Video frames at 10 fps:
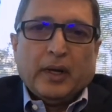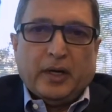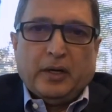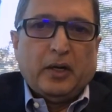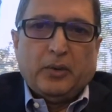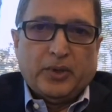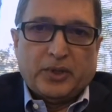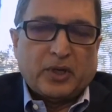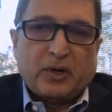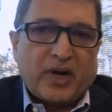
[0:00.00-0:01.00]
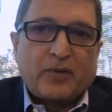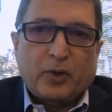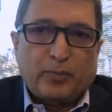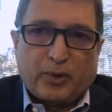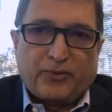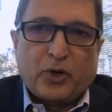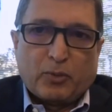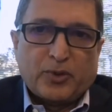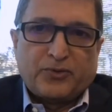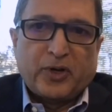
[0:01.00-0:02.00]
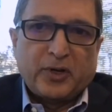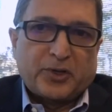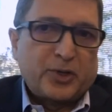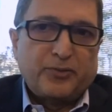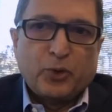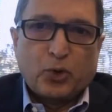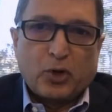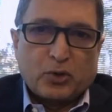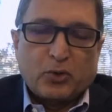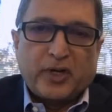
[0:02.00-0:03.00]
it delivers unrivaled performance for Industry 4.0